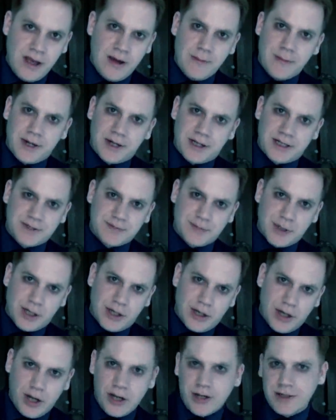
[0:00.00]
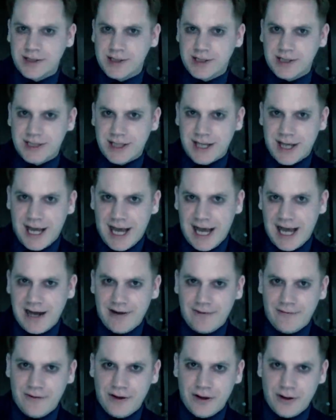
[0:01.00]
But it is because they
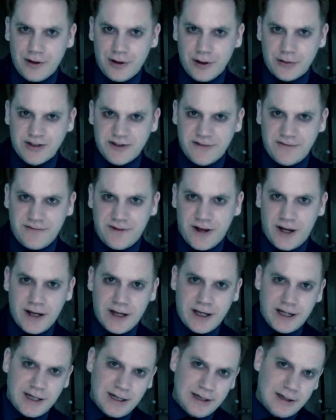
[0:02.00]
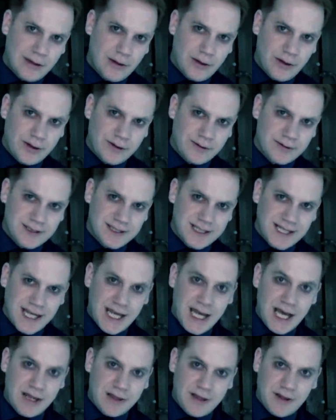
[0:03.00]
have no defined loyalty
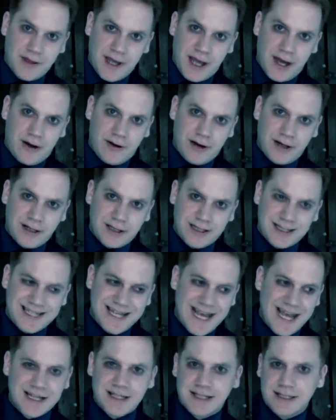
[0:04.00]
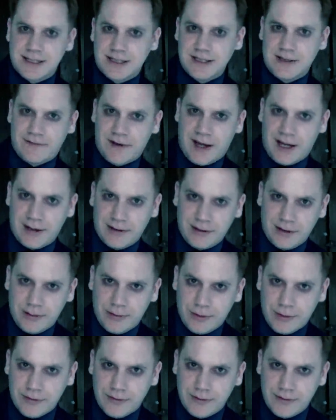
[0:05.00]
that they are intensely
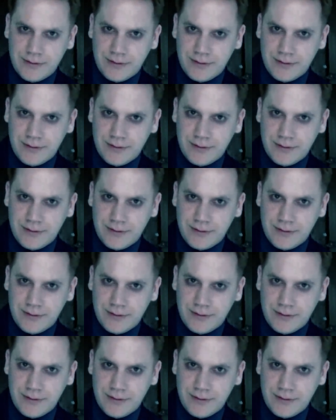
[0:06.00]
valuable.